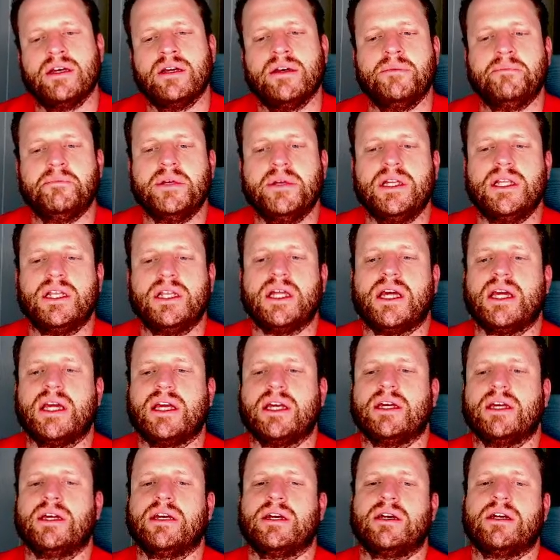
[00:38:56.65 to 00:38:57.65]

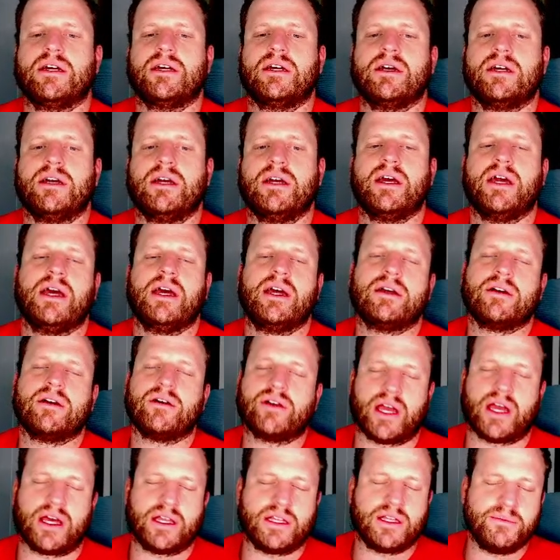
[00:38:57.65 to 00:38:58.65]
Meaning,
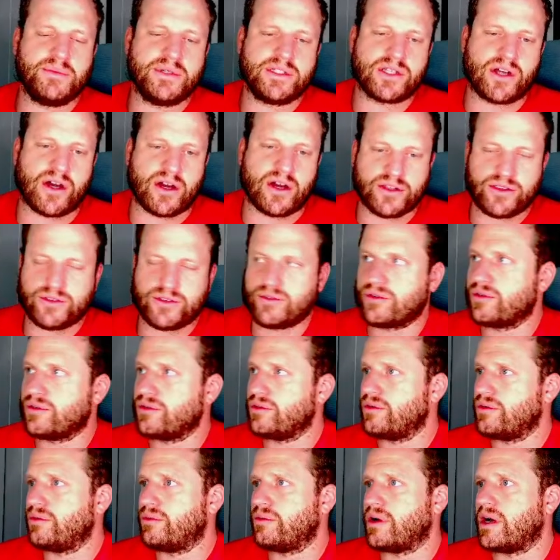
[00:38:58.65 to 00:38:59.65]
okay, let me talk through
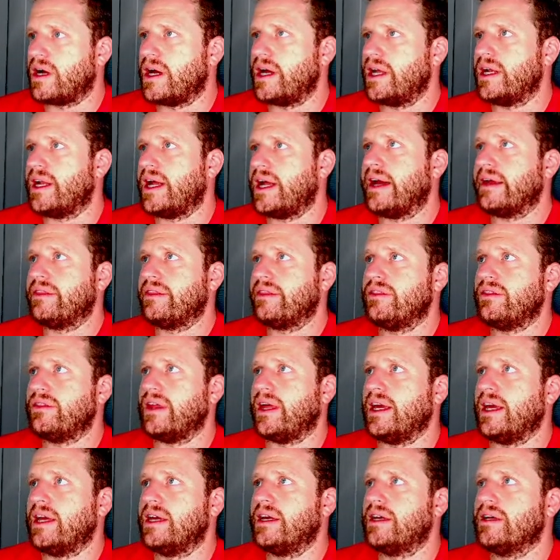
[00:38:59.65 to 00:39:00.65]
what I
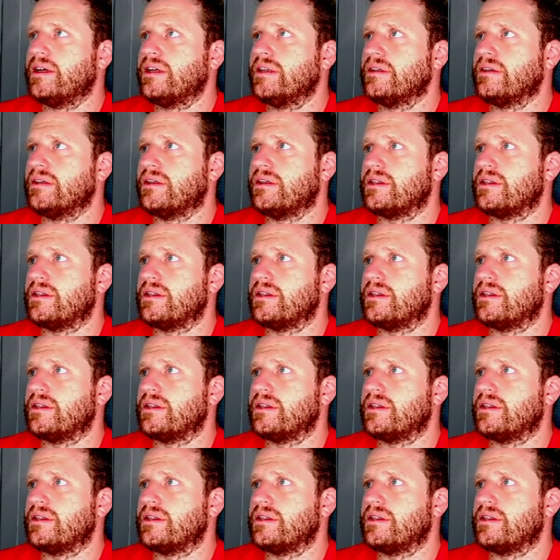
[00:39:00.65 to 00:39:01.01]
think the